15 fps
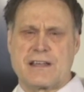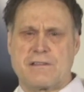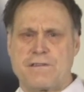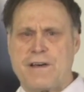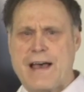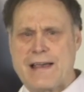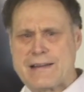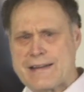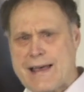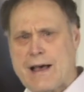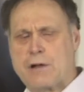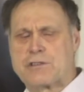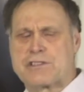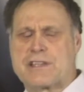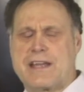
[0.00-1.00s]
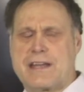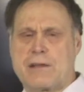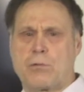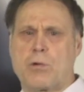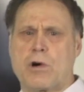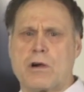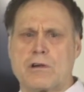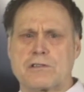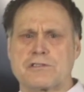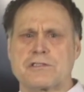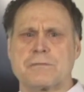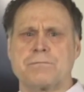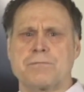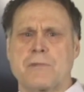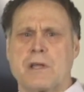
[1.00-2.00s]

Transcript: In fact, now it's getting worse.